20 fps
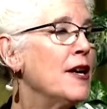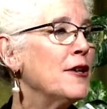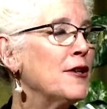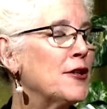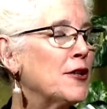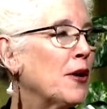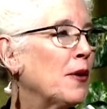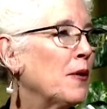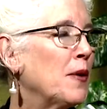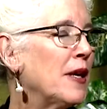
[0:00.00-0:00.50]

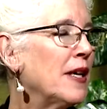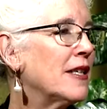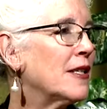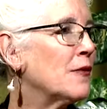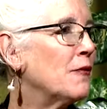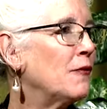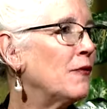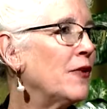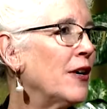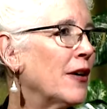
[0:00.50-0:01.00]
So it's
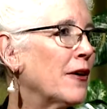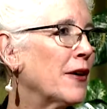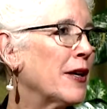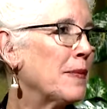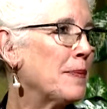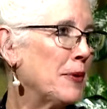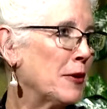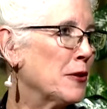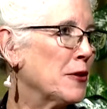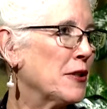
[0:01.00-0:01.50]
very
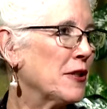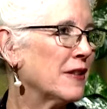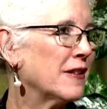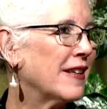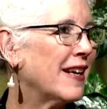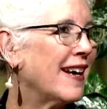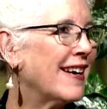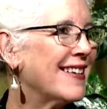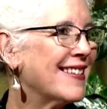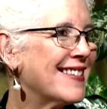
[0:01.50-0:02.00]

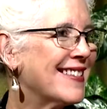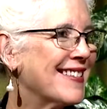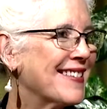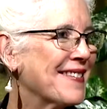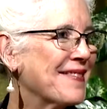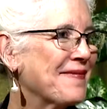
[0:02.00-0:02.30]
personalized.